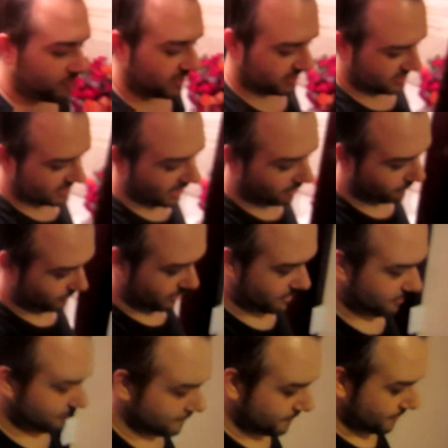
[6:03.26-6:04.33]
that's safer.
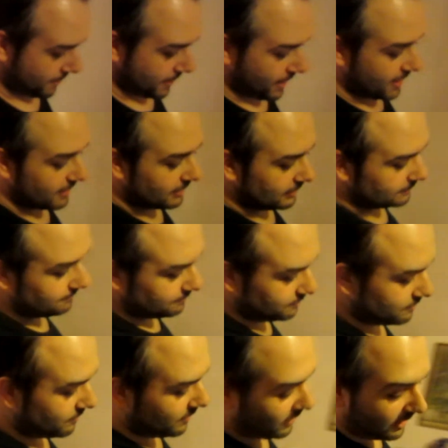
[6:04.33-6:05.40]

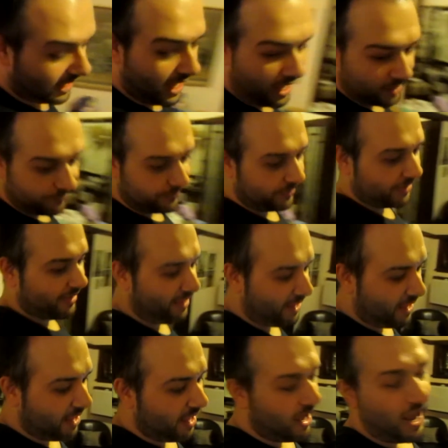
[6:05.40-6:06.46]
Yeah.
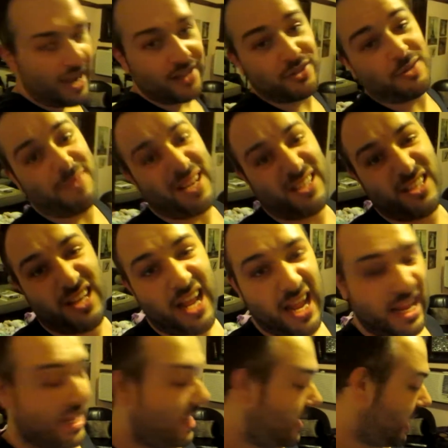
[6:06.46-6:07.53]
I didn't do much
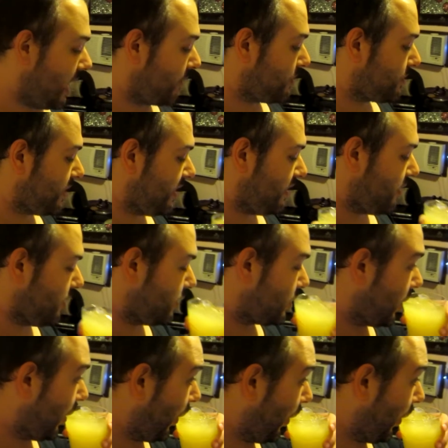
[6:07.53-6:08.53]
today. It was one of those.